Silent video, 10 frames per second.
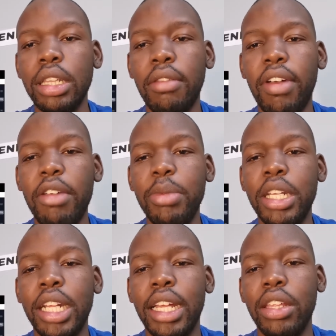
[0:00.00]
The 5
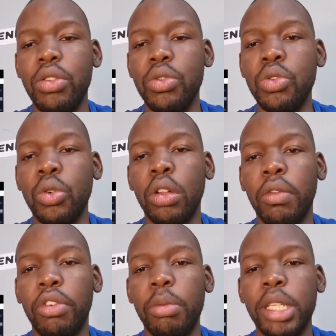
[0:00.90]
minute I use to
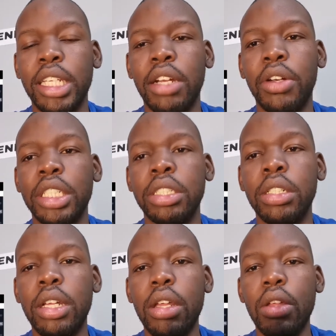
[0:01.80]
confirm the direction.
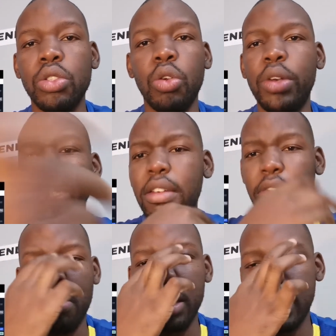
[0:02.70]
So already
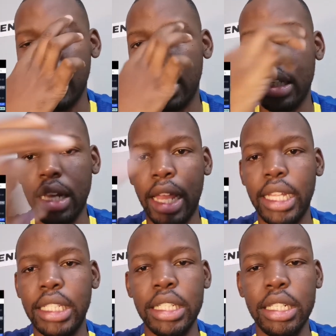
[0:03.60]
from this, I
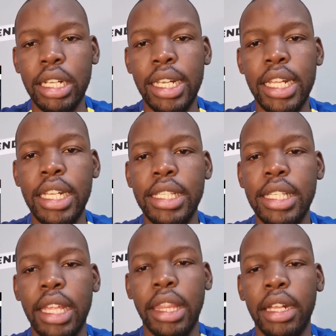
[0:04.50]
can just clearly
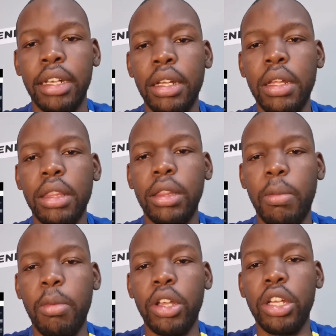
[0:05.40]
see that
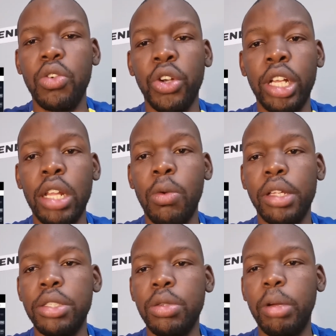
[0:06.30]
the market really
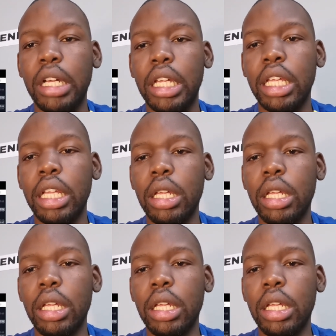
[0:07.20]
wants to buy.